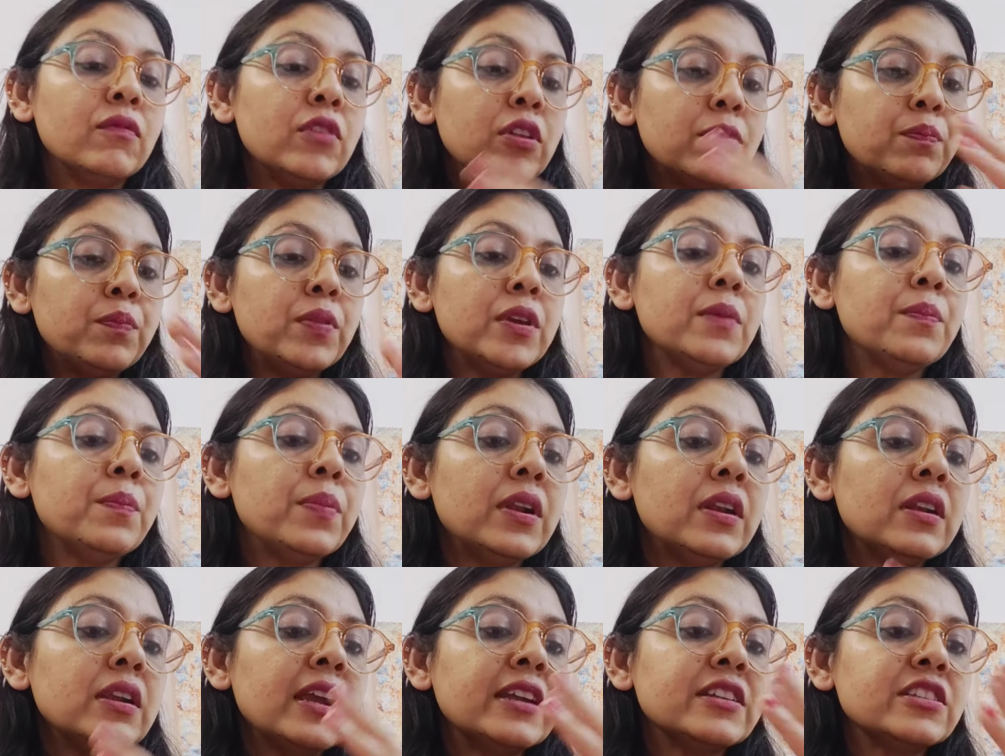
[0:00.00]
with
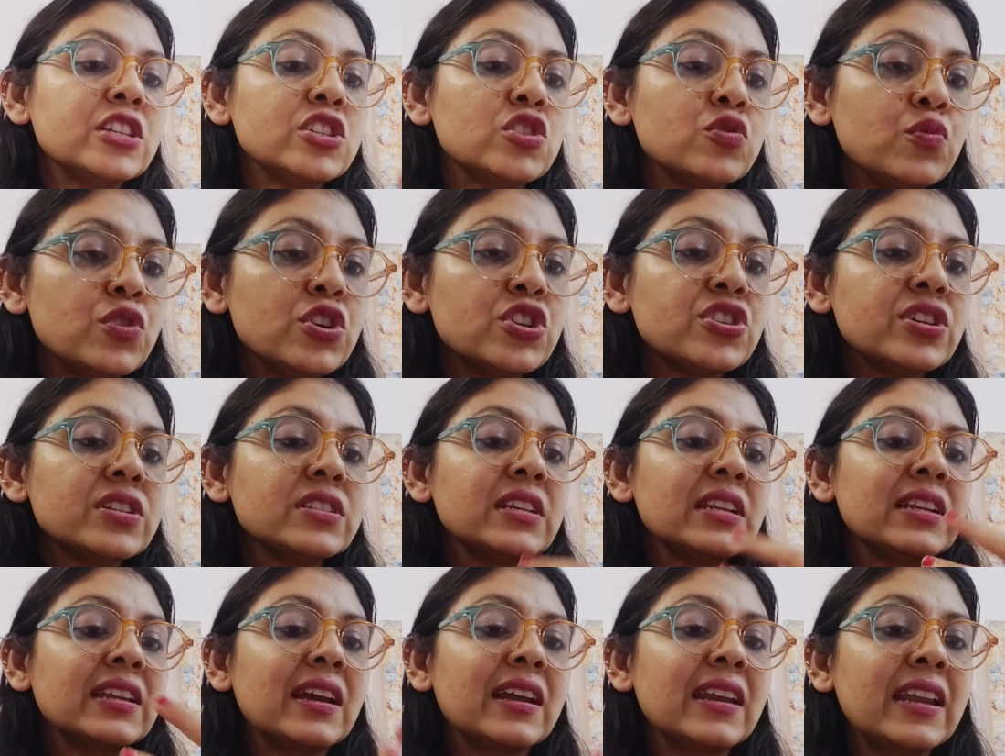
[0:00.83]
people and
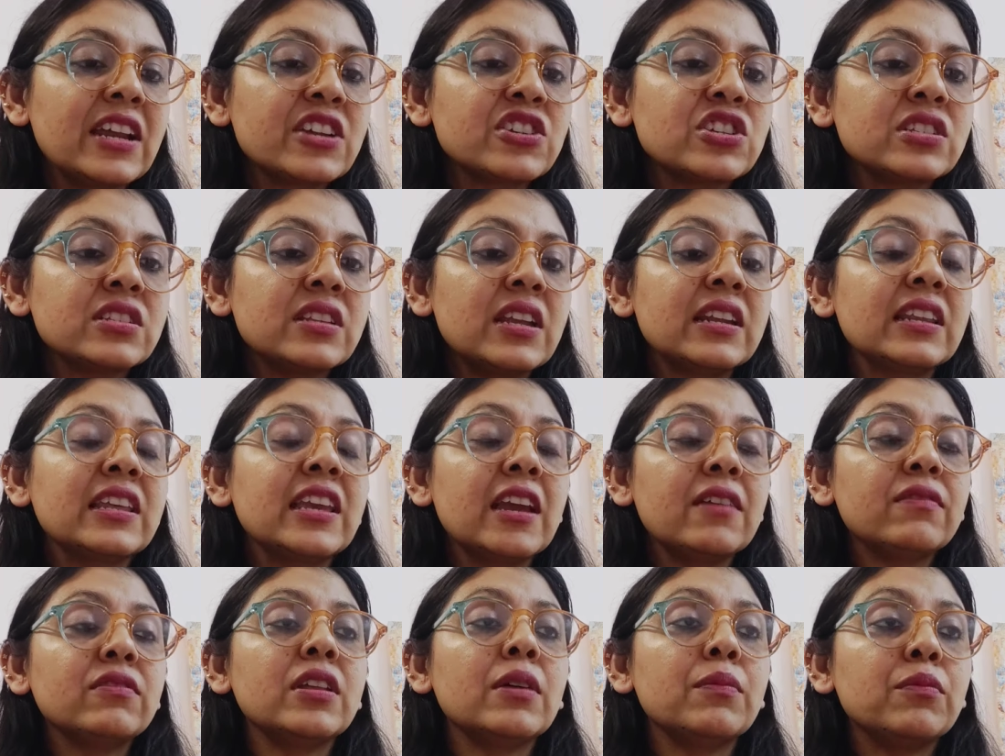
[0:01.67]
situations and connections that
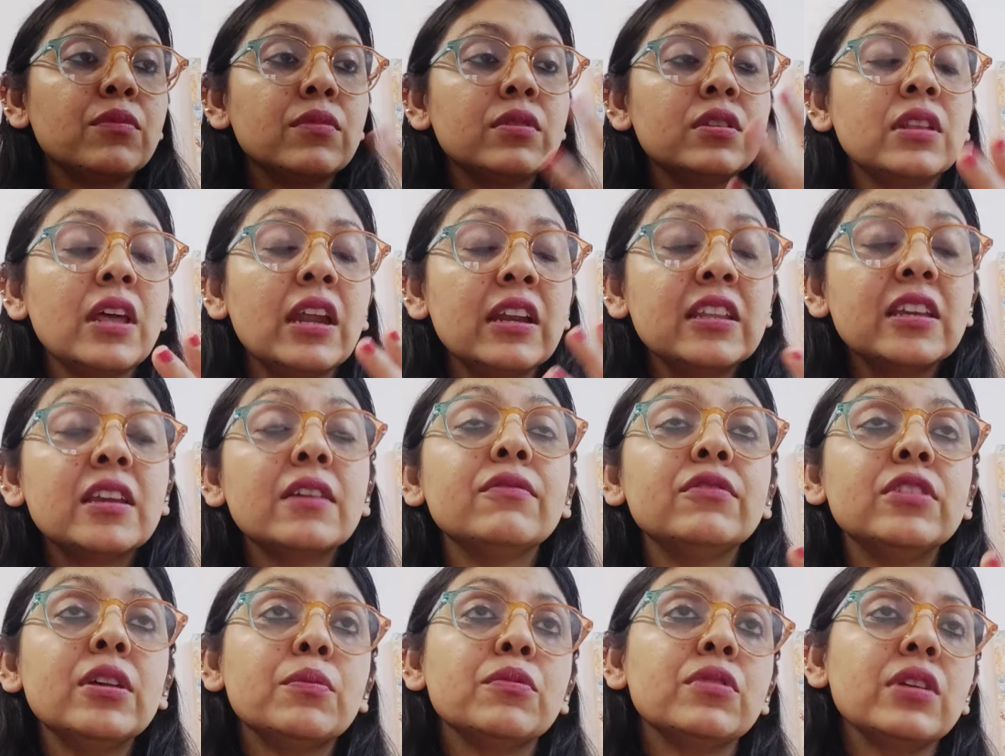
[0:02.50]
give them that
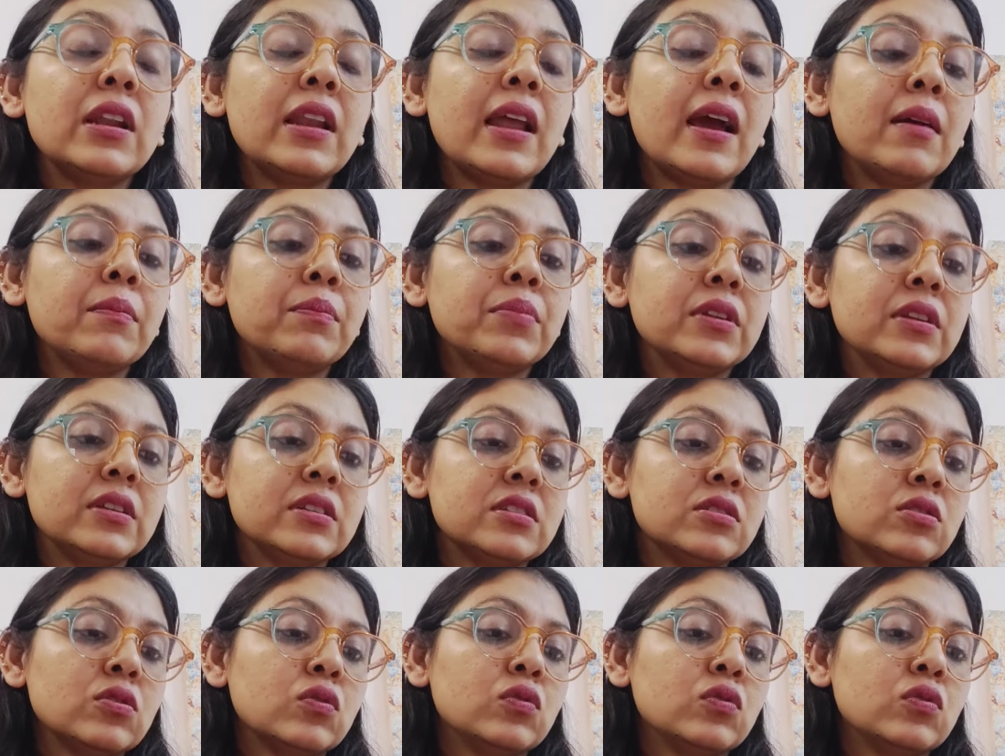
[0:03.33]
give them real happiness.